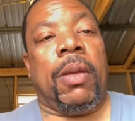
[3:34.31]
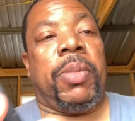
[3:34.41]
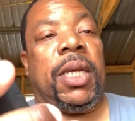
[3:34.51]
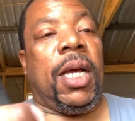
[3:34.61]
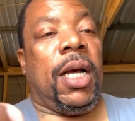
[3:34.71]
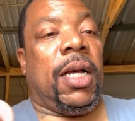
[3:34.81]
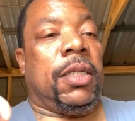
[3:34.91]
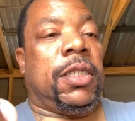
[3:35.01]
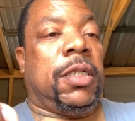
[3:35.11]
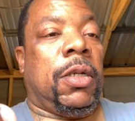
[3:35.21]

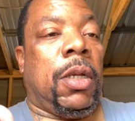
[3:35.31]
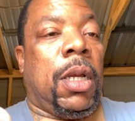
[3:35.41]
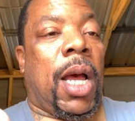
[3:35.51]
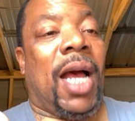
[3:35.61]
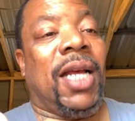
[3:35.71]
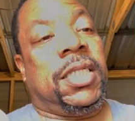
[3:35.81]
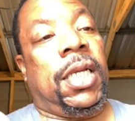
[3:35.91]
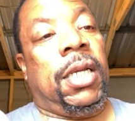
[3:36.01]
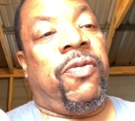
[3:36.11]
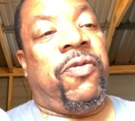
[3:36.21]
Because I
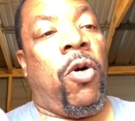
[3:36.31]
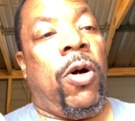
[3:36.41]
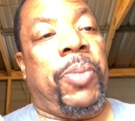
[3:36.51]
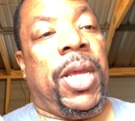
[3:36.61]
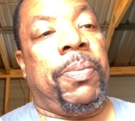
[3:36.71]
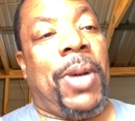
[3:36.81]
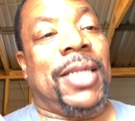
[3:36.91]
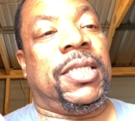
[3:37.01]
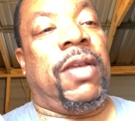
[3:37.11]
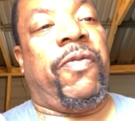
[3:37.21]
see four people, I
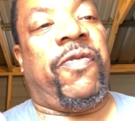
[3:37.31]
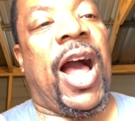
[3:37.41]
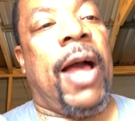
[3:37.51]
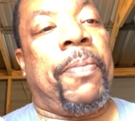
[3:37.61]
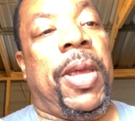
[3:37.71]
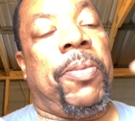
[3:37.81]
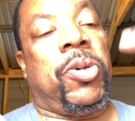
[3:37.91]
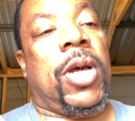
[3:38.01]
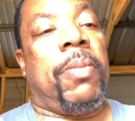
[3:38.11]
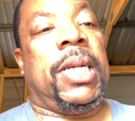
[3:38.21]
see five people
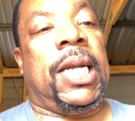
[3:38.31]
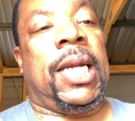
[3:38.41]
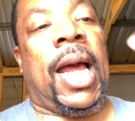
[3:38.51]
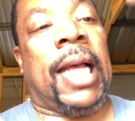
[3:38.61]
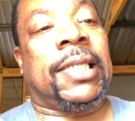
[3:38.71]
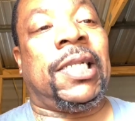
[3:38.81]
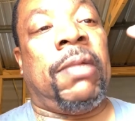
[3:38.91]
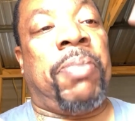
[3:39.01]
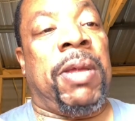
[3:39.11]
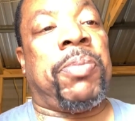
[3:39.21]
coming in, I
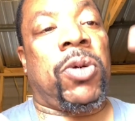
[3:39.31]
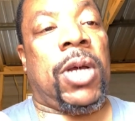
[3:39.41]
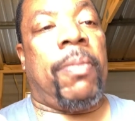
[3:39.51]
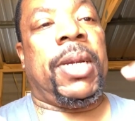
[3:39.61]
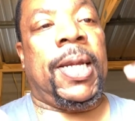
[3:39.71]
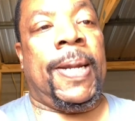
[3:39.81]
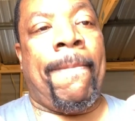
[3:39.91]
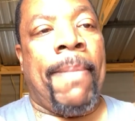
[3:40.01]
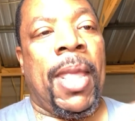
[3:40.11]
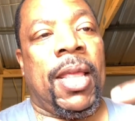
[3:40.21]
see people coming in.
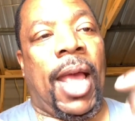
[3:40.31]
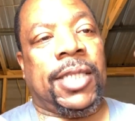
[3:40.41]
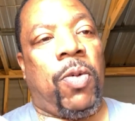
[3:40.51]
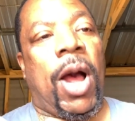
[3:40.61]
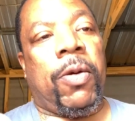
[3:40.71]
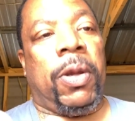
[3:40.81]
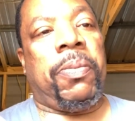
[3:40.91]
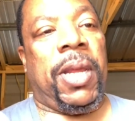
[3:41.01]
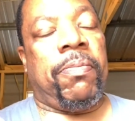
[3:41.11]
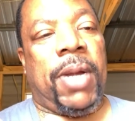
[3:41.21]
That's why I
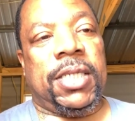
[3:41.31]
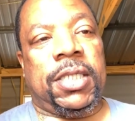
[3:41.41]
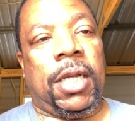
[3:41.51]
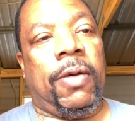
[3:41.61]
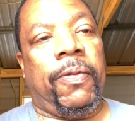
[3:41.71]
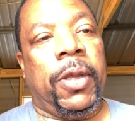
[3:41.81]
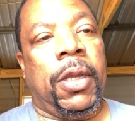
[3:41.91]
repeat myself.